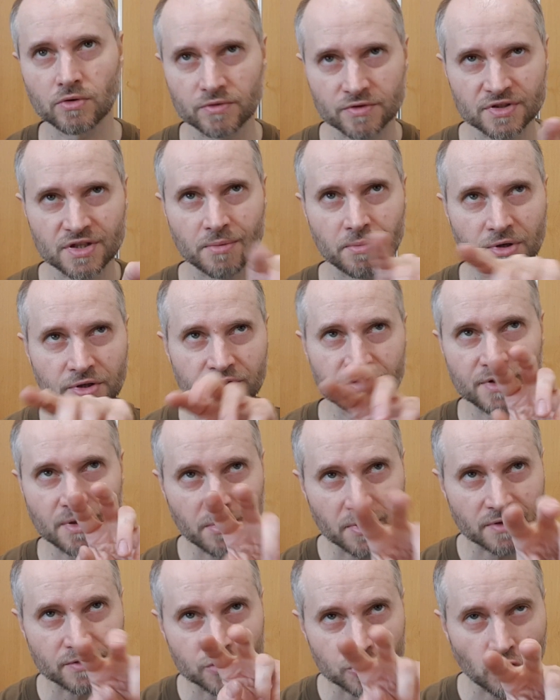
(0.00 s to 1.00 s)
Double
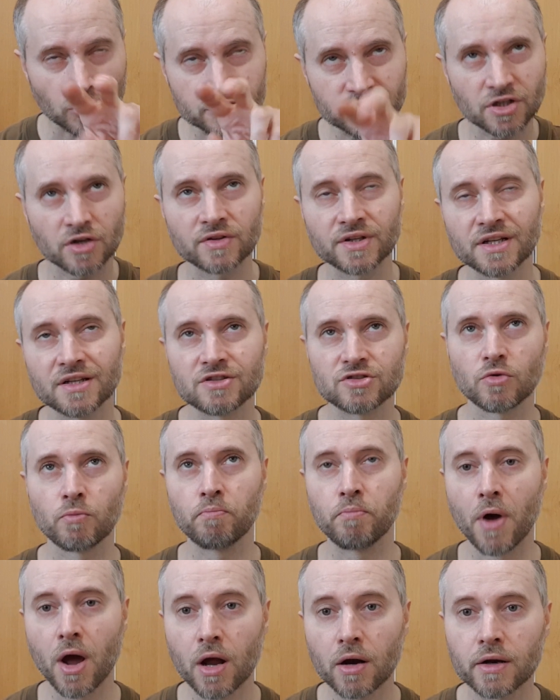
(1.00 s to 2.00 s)
dots on it. So
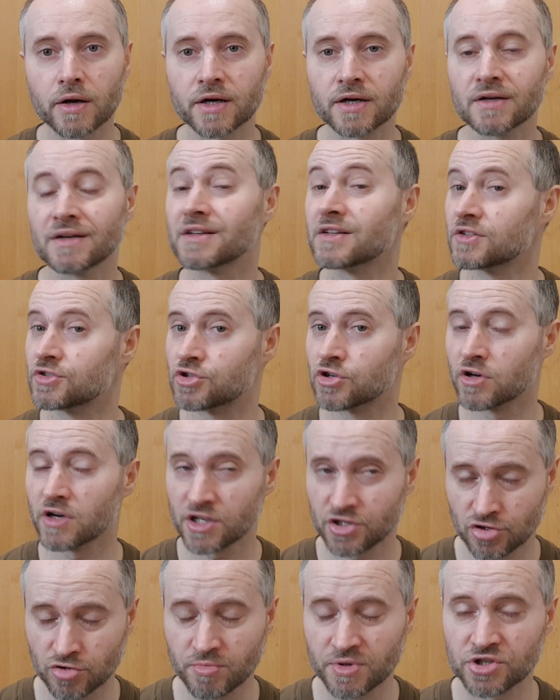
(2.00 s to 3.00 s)
Beller,
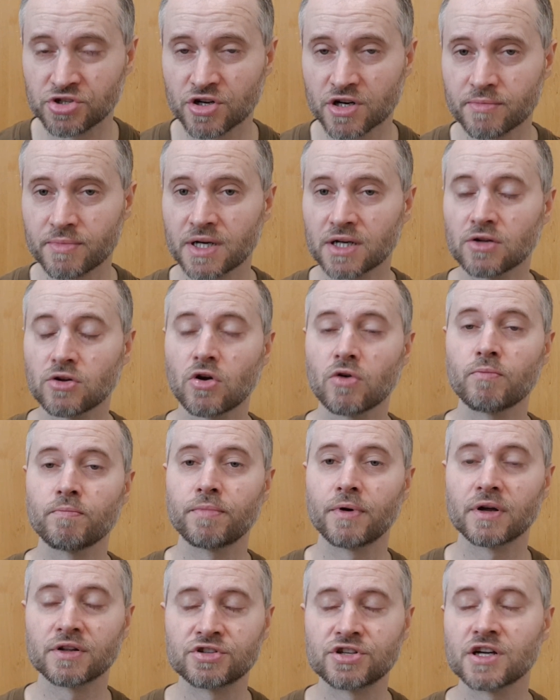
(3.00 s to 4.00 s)
it should be German
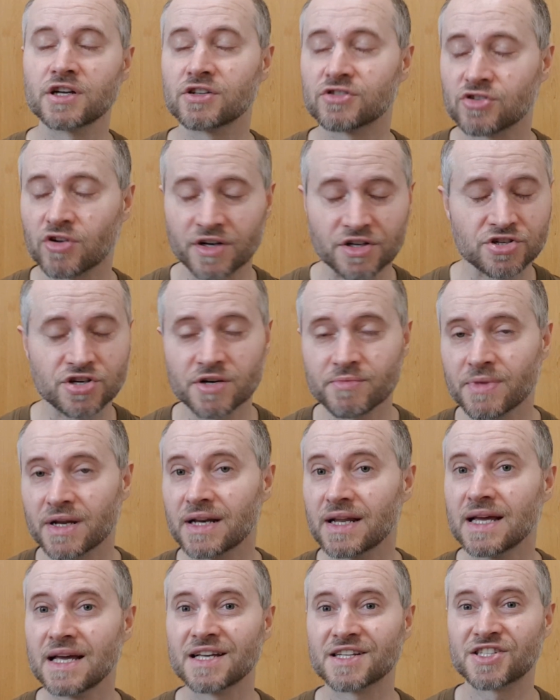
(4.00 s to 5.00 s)

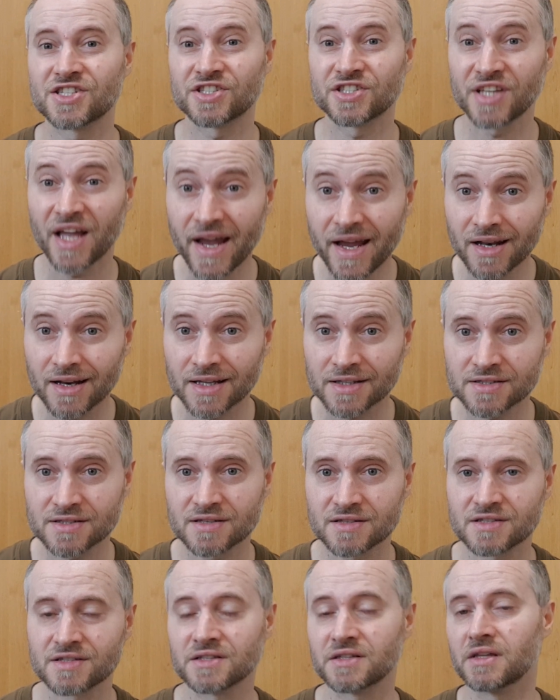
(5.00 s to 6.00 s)
stainless
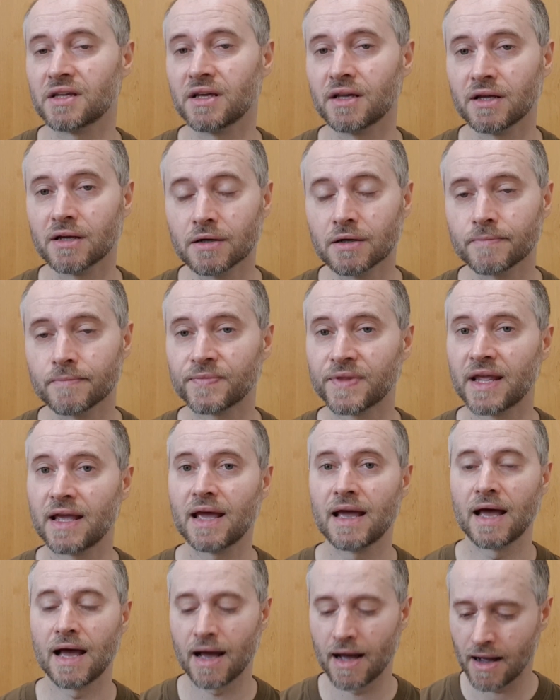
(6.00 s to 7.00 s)
steel.
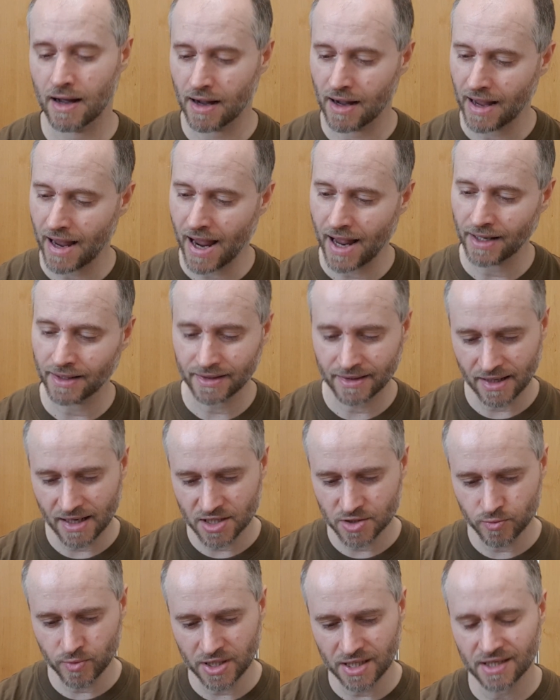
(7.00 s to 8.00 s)
And
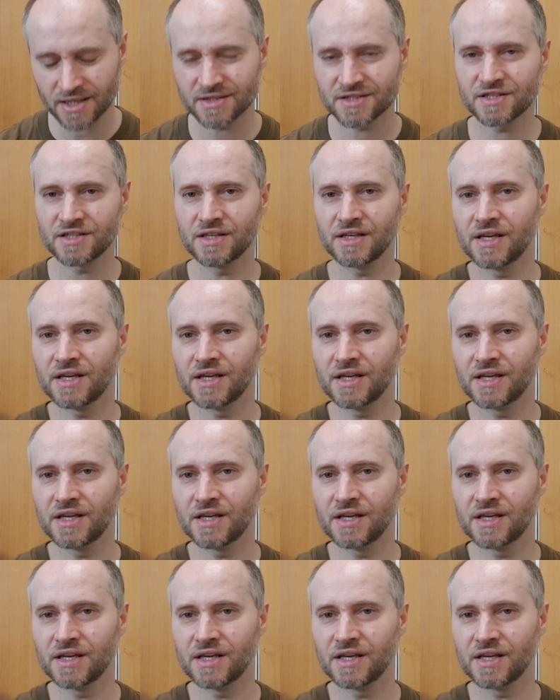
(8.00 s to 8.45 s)
as we can see